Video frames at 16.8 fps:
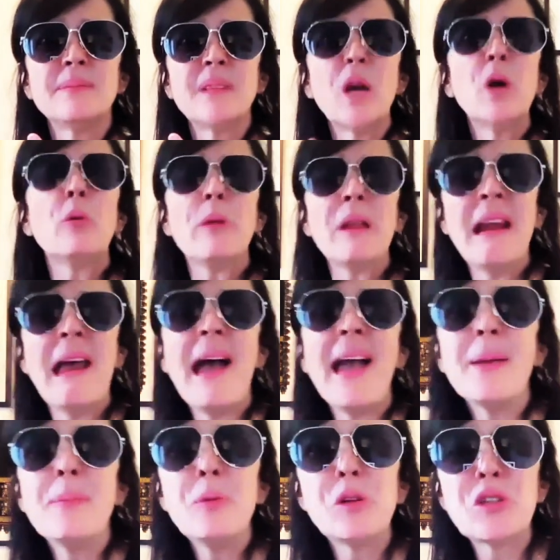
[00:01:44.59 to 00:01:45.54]
a
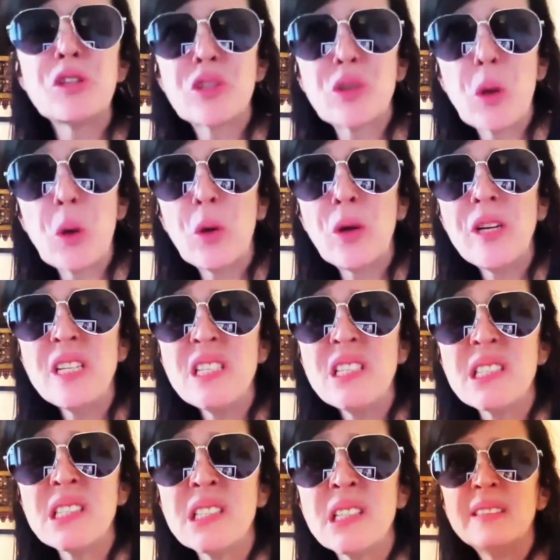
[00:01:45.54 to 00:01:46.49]
reliable
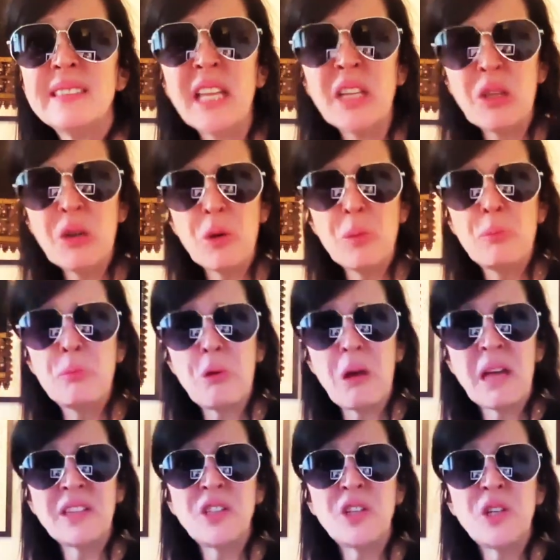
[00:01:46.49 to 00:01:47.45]
source, that your
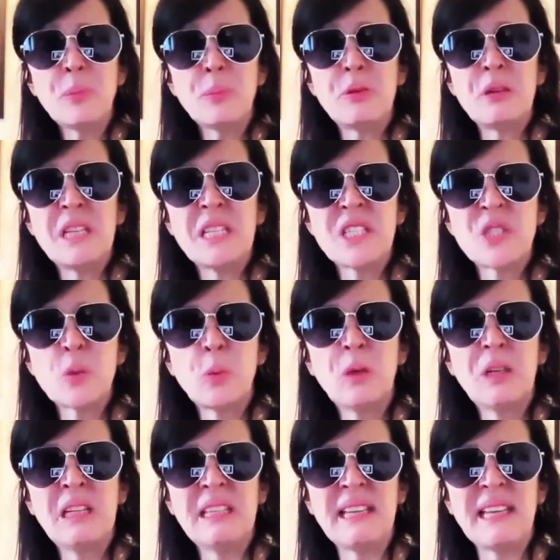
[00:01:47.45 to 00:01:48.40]
brother, Prince
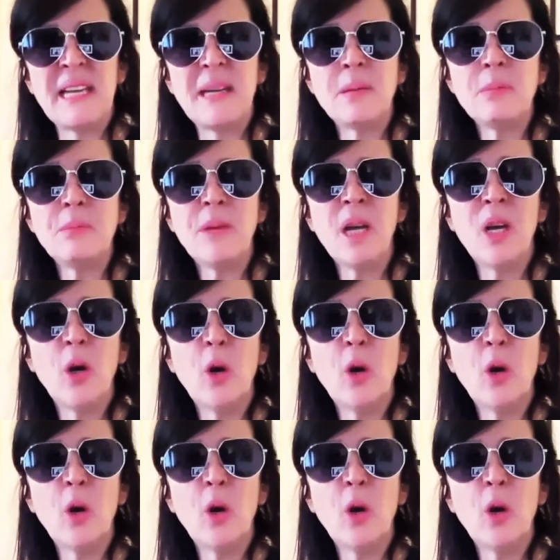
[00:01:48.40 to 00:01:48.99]
William,